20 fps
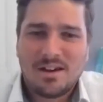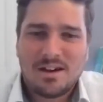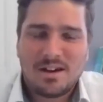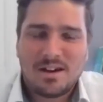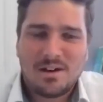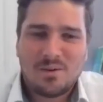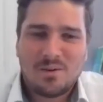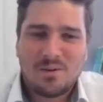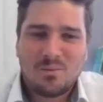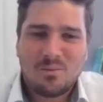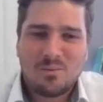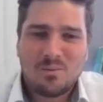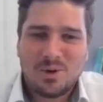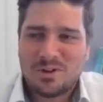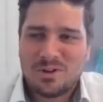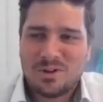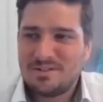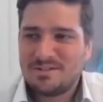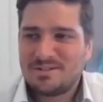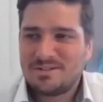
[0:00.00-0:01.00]

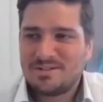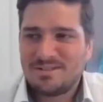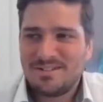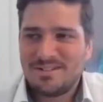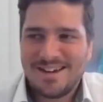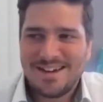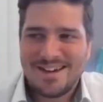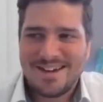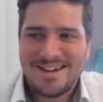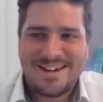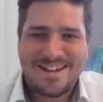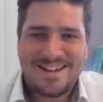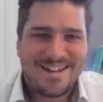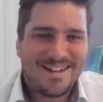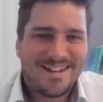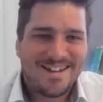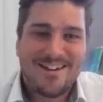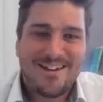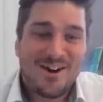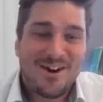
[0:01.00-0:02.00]
Because,
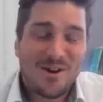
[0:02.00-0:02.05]
yeah,